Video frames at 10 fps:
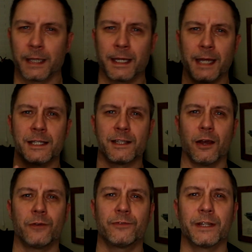Okay,
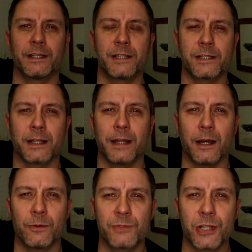so hopefully this is going to
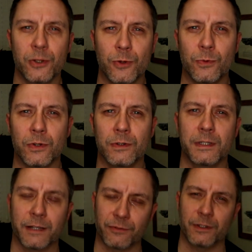help two
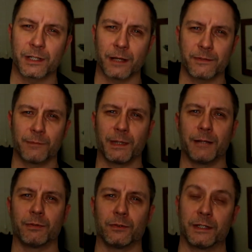different types of
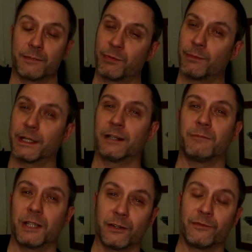people. It's probably going
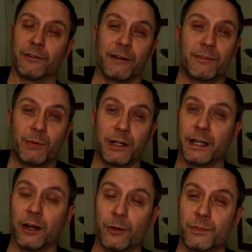to be good for
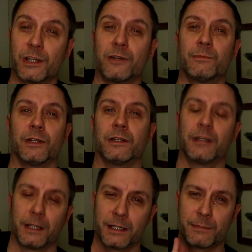everybody, I hope so, but
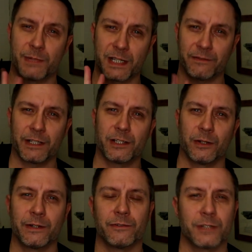specifically
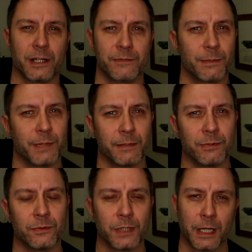two different types of
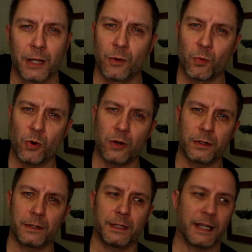people.
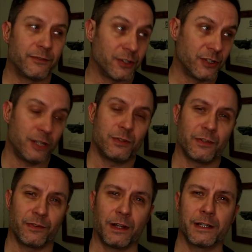One, if you're new
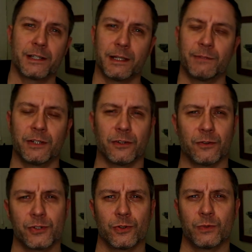to flight sim, you're
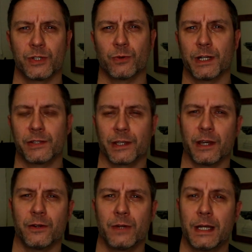not sure which way to
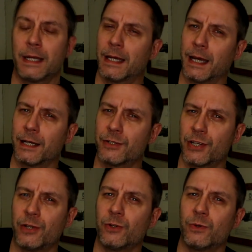go, and
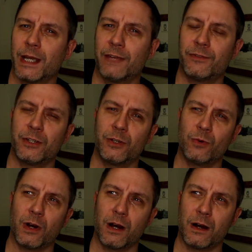two, if
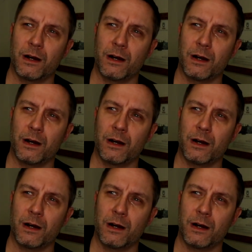you've